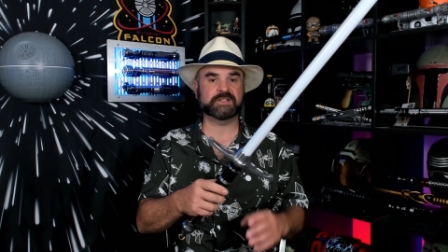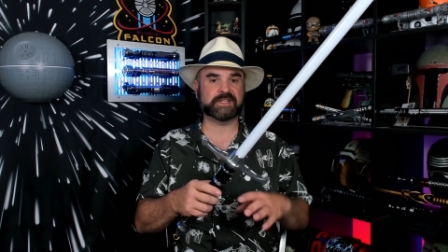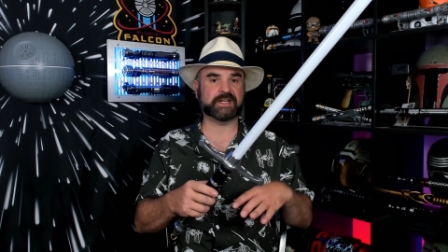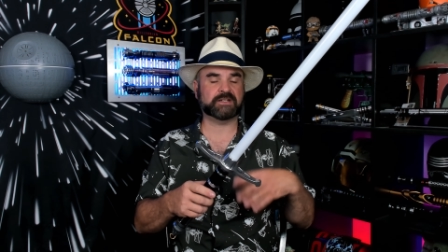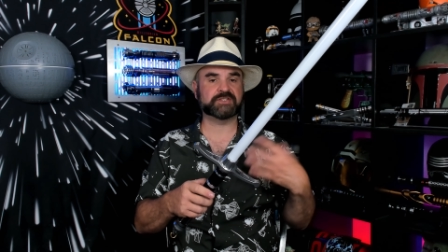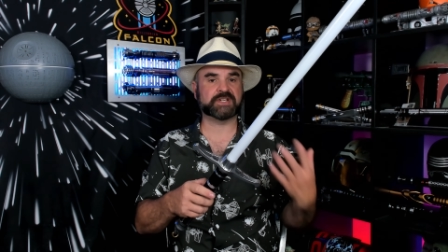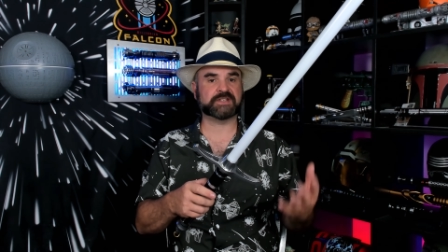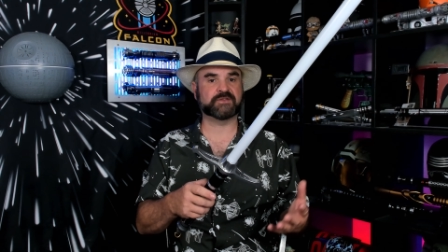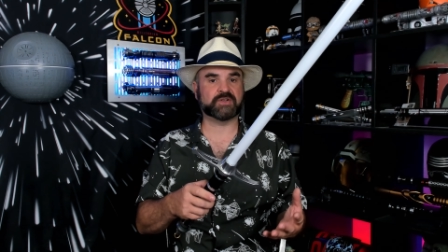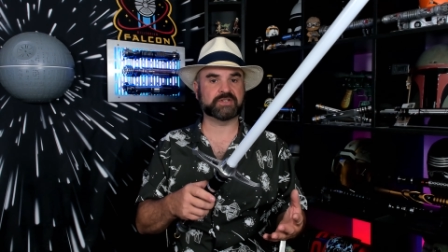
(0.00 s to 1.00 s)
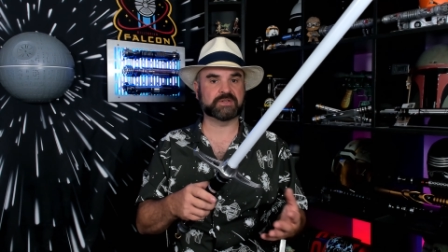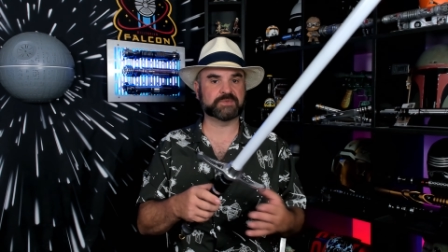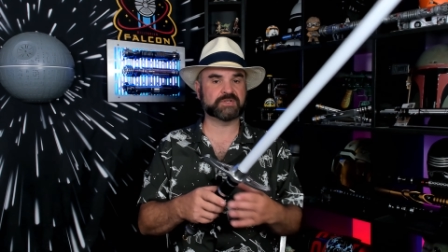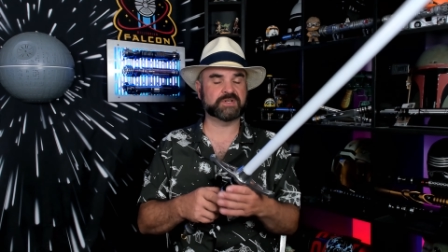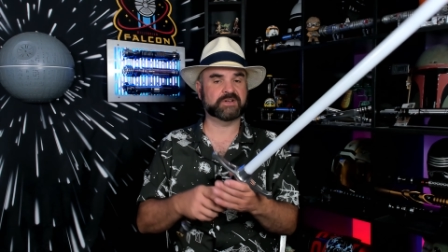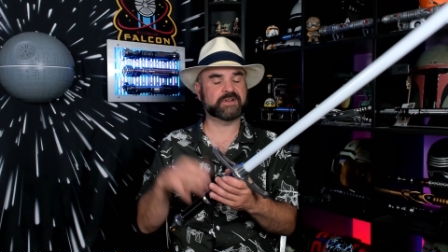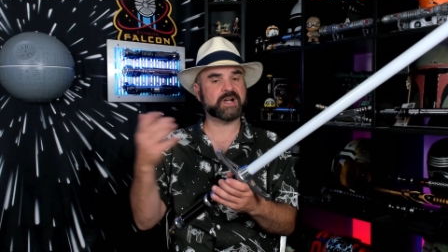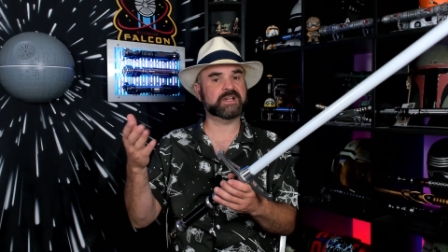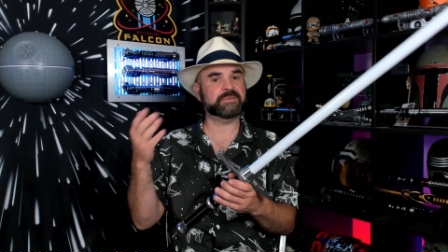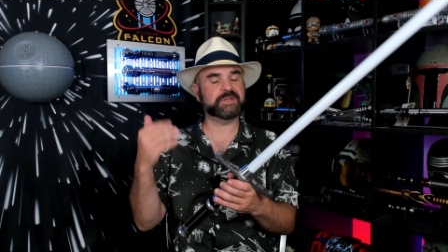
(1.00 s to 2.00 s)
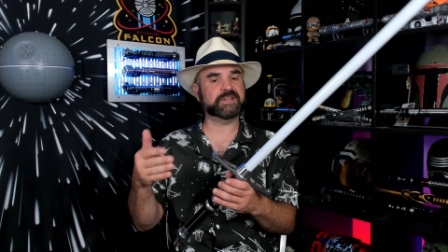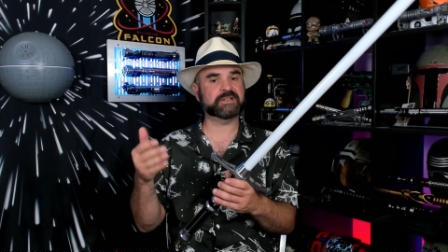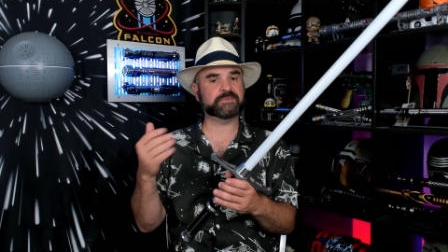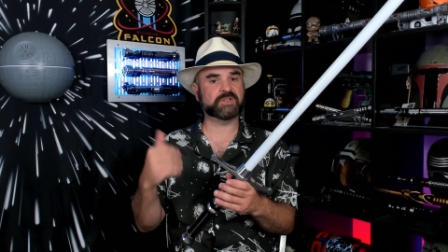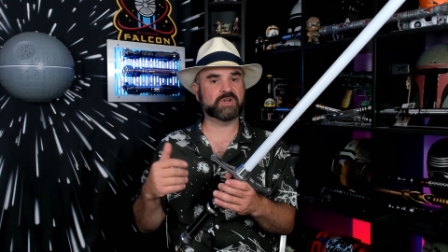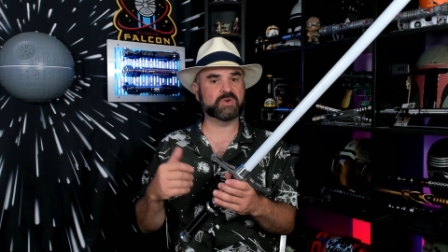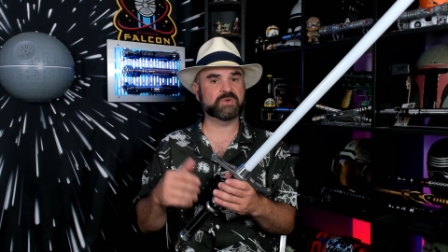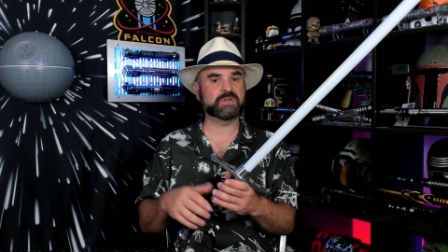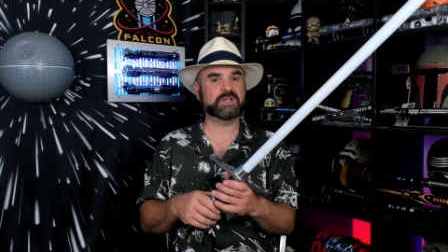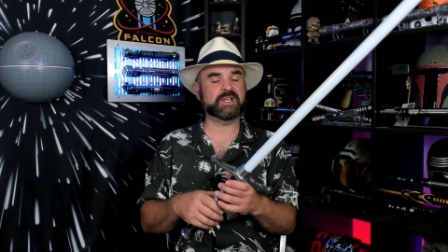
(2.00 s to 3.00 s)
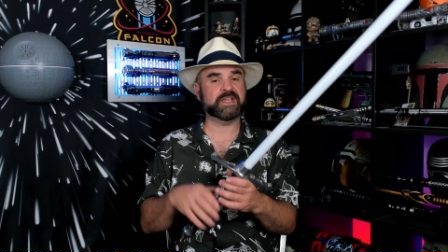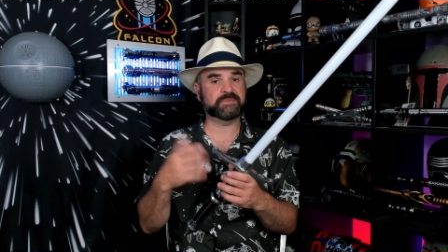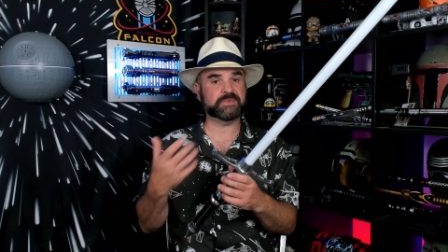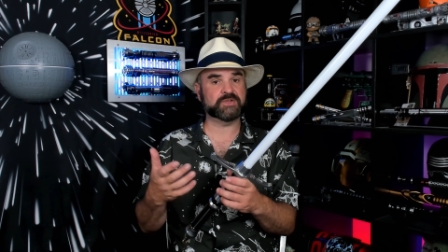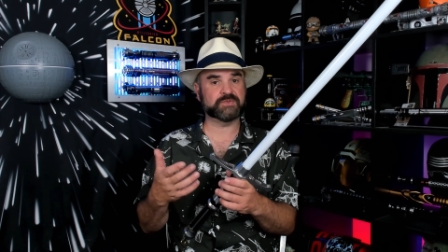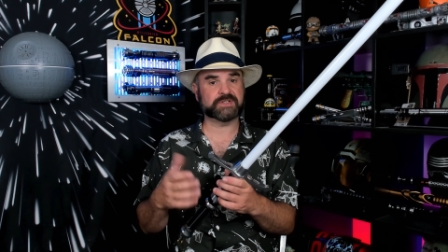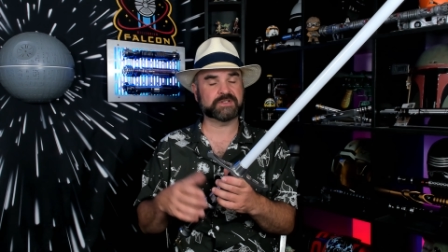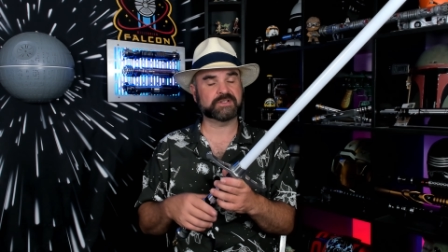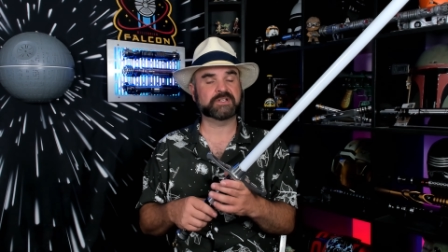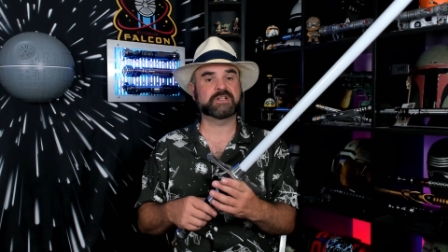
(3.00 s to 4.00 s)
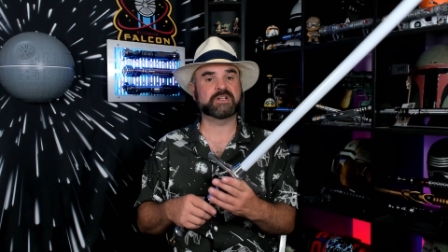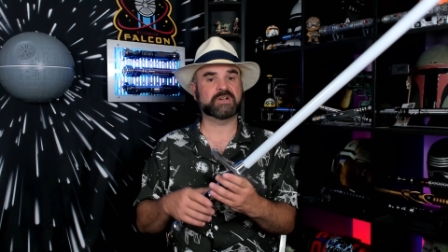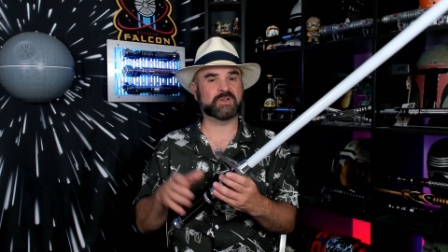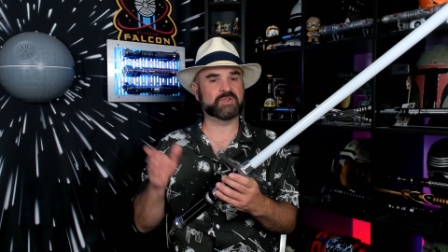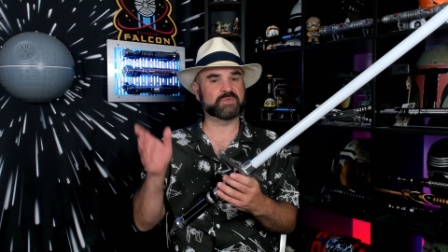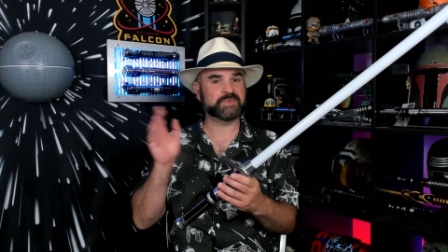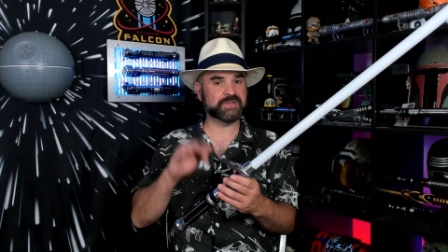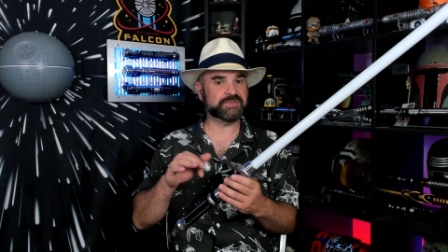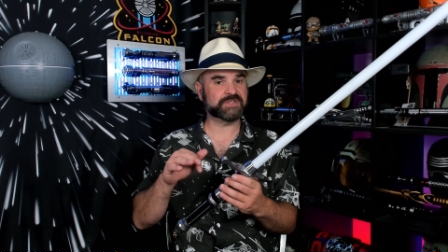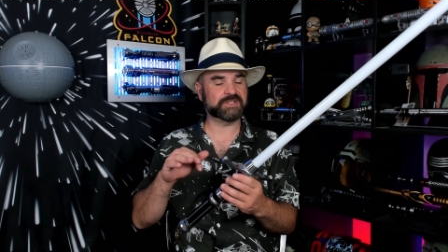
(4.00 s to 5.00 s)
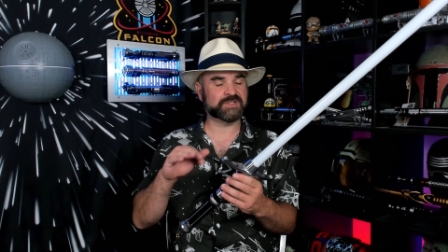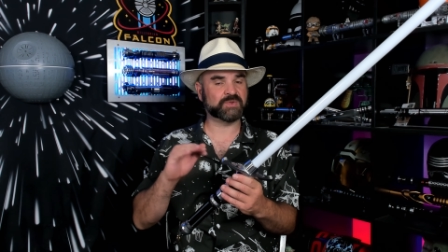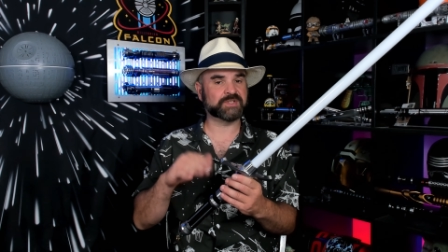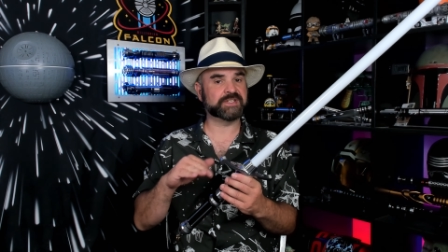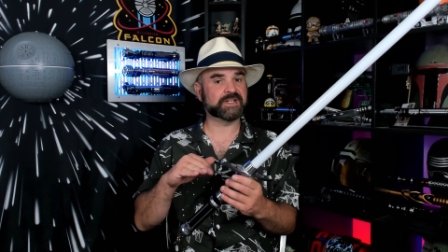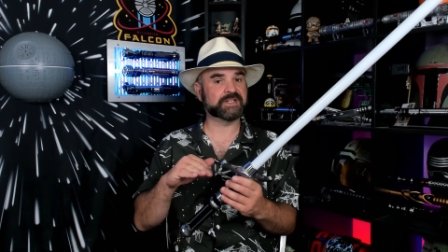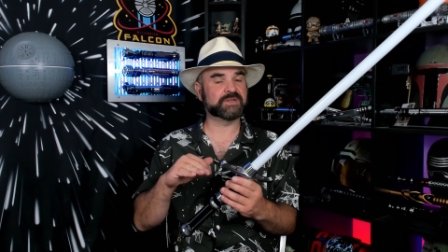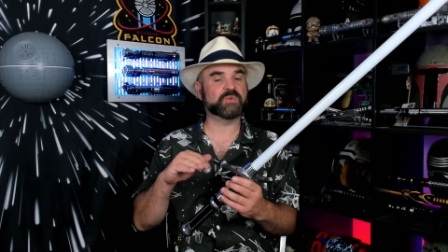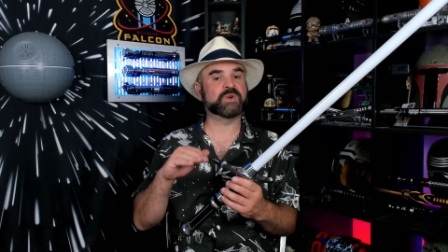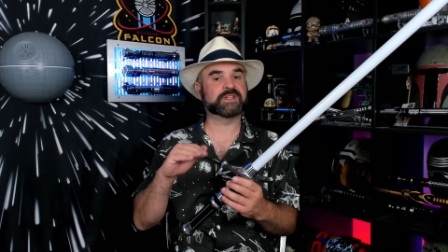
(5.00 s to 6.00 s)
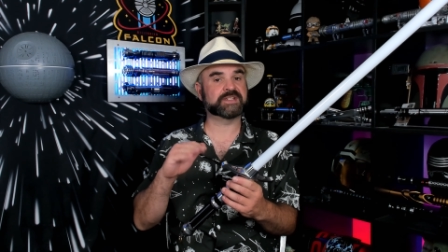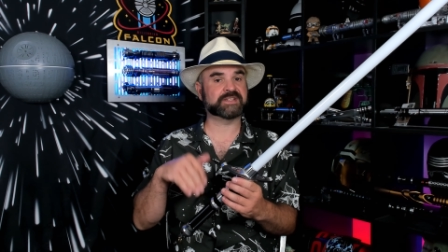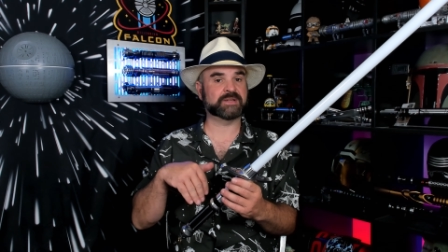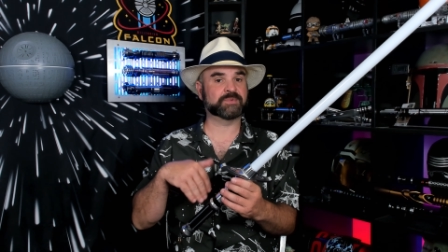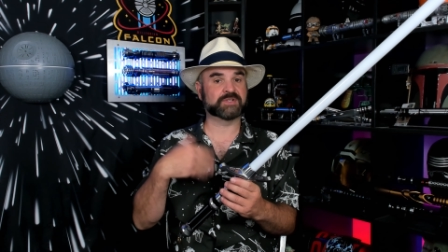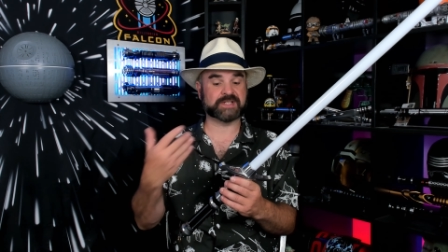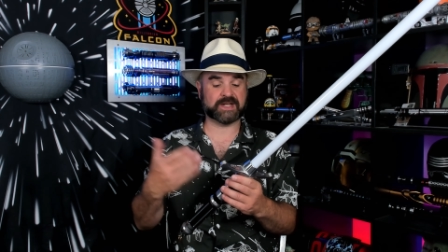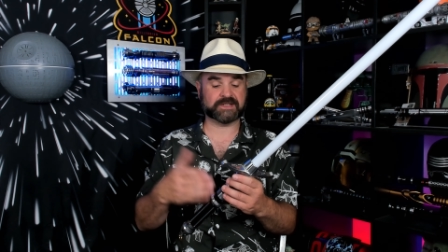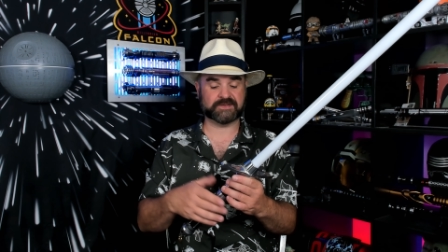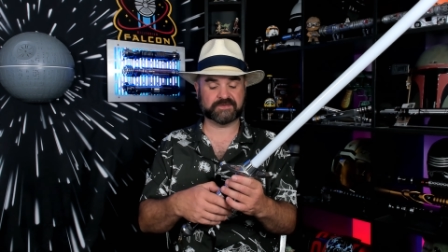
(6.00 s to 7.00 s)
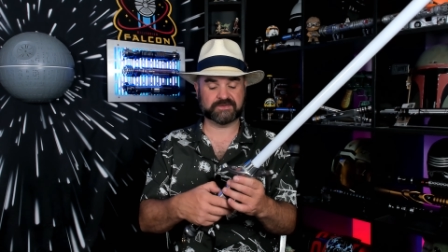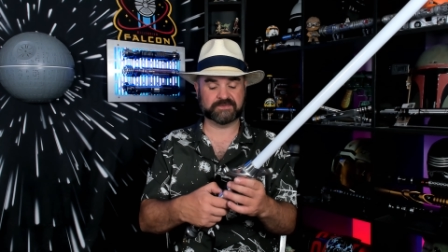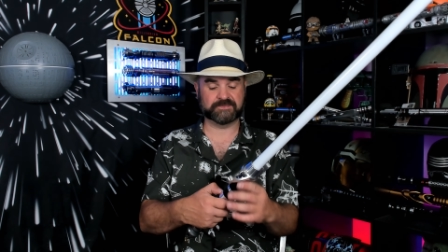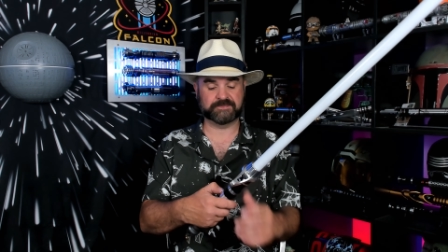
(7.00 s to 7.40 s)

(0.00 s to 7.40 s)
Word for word: That'll adjust volume. So you have high, medium, low, and mute. Although mute is only done when the saber is active.